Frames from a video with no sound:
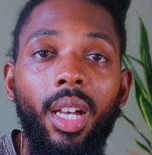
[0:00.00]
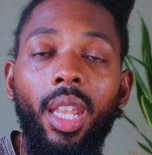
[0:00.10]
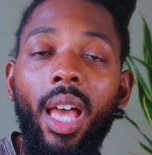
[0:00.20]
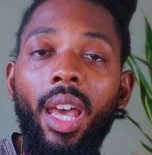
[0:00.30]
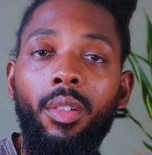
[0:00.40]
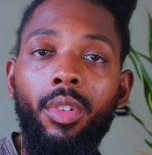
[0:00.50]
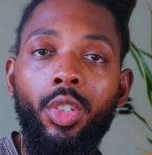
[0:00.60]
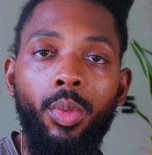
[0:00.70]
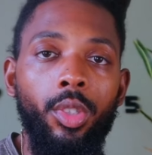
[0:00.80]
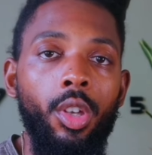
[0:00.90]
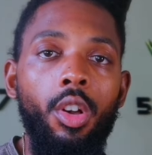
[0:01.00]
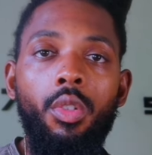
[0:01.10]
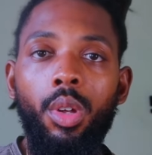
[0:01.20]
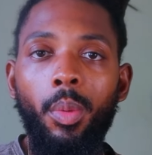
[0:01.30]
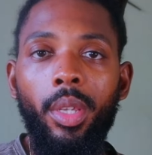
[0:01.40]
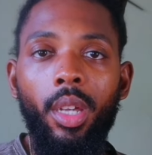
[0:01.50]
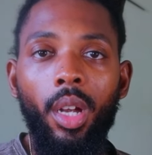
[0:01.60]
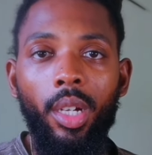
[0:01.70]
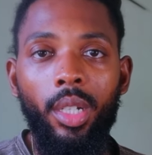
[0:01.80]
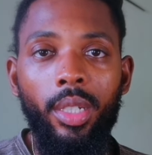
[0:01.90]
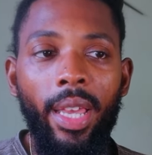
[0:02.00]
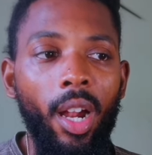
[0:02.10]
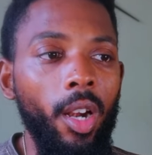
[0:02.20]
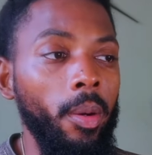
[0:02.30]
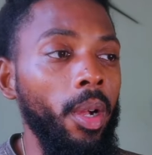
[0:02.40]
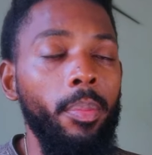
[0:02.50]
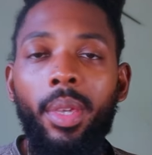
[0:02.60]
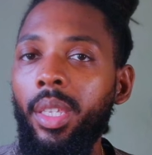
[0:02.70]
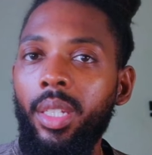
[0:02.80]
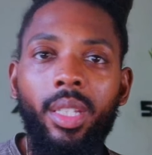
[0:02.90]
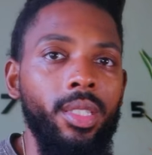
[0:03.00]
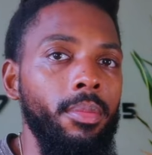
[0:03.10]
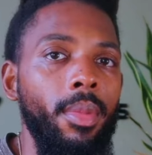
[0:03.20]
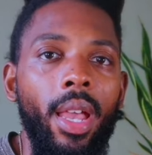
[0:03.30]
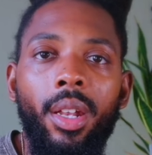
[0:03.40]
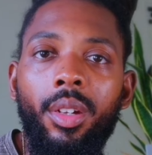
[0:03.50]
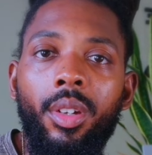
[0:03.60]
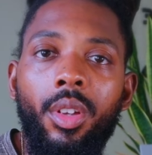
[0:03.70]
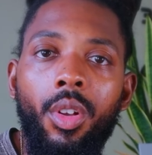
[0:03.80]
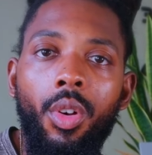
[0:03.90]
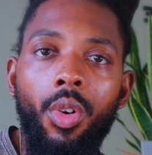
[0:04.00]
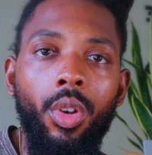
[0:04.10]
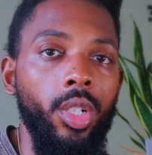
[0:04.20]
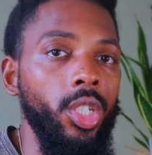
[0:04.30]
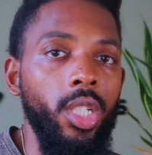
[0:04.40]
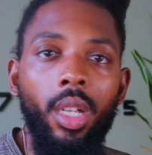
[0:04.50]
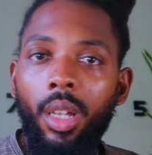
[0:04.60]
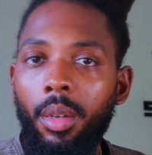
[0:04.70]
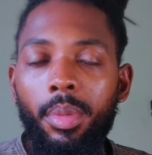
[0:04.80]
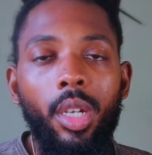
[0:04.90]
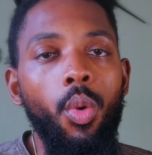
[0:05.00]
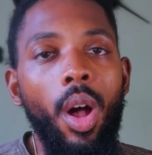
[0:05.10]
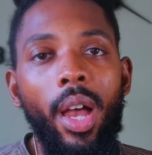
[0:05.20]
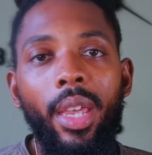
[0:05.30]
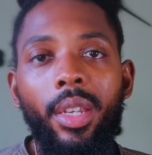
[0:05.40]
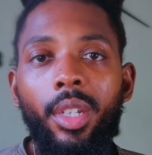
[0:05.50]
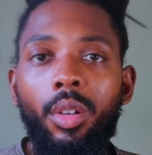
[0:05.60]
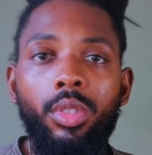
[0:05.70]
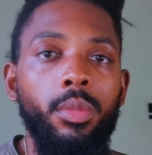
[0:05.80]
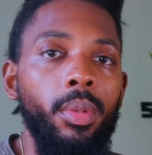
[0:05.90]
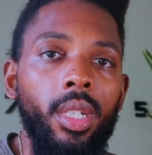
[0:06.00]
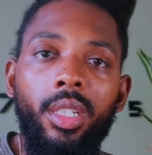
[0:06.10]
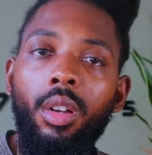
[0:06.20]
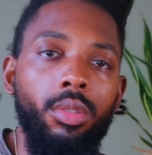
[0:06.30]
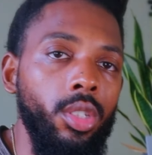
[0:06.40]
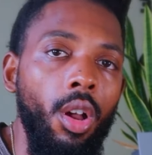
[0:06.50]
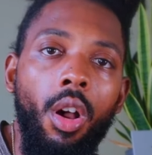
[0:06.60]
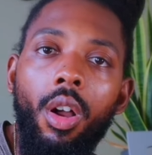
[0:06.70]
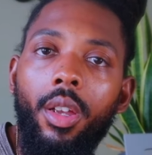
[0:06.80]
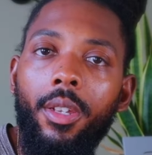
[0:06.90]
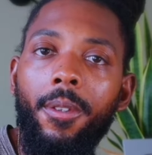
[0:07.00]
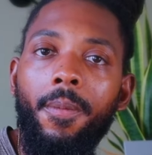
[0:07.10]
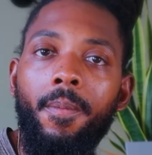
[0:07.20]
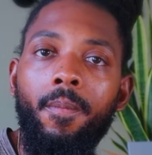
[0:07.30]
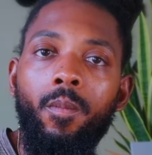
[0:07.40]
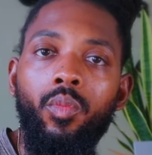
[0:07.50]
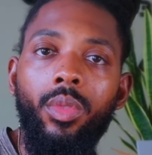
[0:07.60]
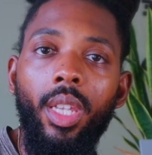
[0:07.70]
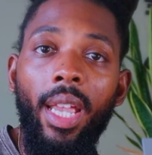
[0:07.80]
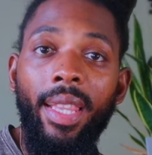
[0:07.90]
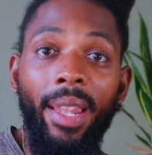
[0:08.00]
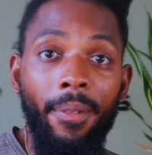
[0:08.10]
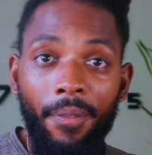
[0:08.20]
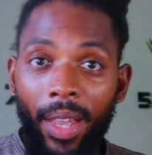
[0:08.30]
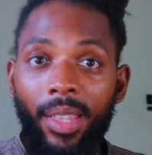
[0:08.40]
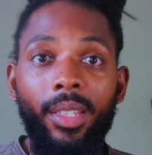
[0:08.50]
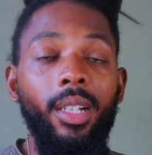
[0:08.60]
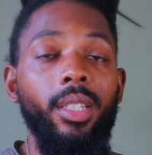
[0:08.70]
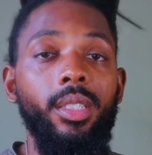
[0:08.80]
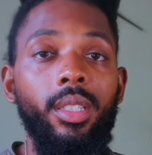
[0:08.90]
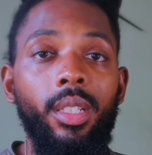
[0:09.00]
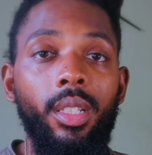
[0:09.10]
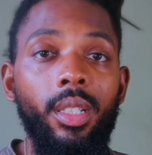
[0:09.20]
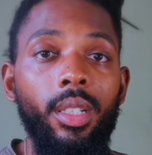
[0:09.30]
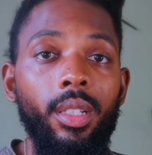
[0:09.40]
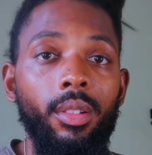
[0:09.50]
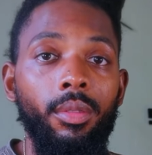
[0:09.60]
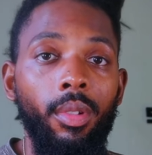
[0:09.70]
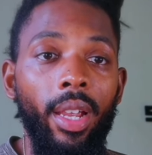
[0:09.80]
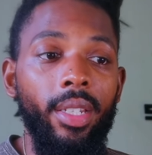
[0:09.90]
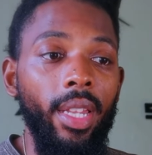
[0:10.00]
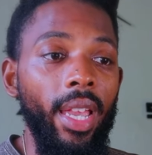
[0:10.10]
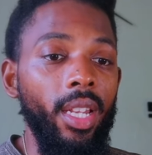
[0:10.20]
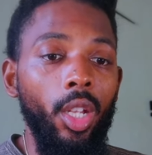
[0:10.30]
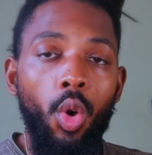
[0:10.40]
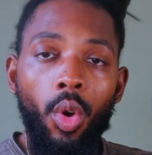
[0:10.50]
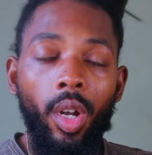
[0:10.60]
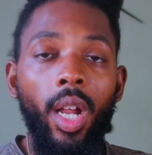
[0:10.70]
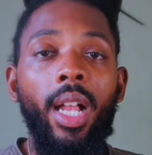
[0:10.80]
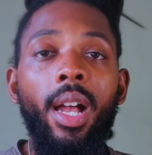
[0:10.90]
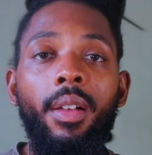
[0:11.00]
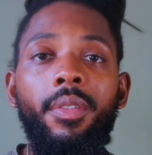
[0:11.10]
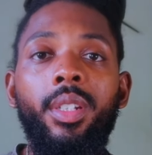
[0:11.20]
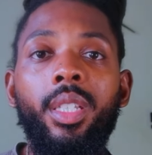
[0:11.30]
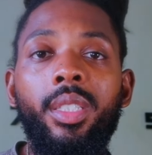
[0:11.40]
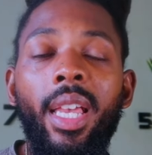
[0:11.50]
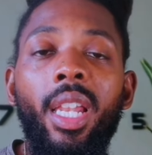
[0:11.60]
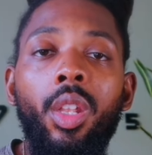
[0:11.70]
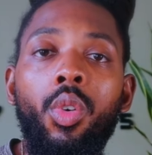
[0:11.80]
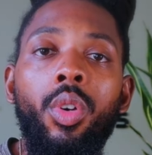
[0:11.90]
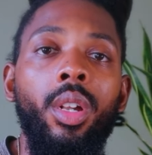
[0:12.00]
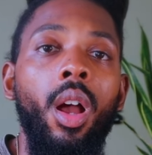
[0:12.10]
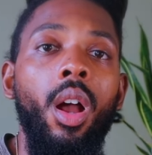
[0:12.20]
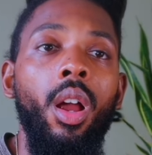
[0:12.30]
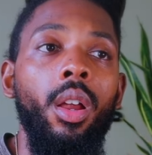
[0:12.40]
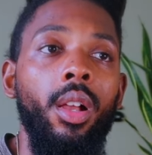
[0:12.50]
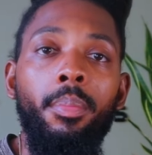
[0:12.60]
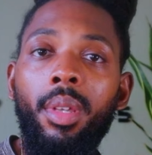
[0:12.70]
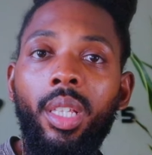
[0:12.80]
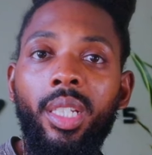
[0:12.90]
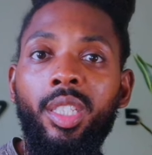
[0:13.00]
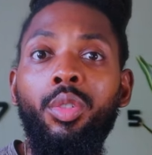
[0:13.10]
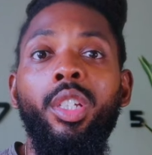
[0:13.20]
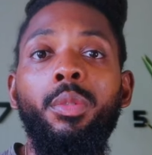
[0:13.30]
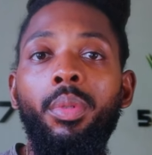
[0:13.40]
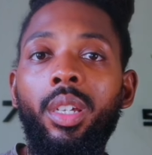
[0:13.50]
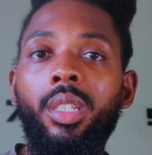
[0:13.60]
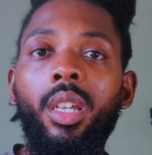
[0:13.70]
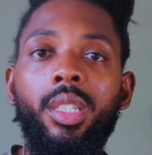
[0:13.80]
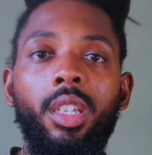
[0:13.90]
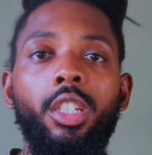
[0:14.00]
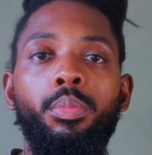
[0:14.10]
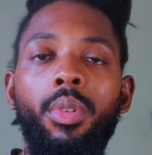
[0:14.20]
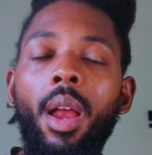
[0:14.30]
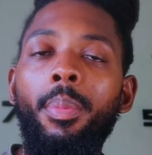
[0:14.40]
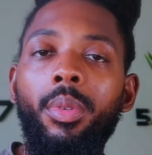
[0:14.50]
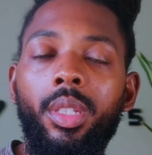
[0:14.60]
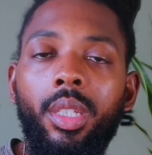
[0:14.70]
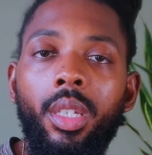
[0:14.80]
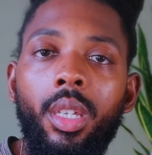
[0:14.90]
A lot of us were told when we were younger that our opinion doesn't matter, or to shut up, be quiet, don't speak, don't talk. And that affected us, right? That lowered our confidence. That lowered our ability to express ourselves properly.